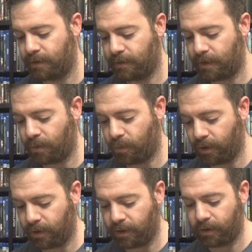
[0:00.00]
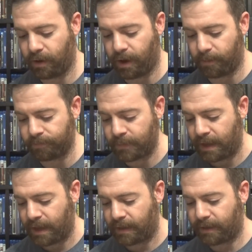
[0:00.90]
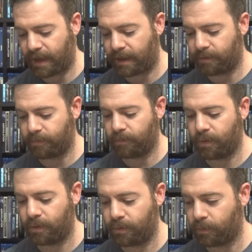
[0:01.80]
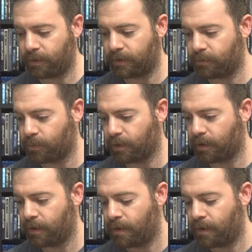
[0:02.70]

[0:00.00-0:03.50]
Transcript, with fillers: They were, um, they had them where these were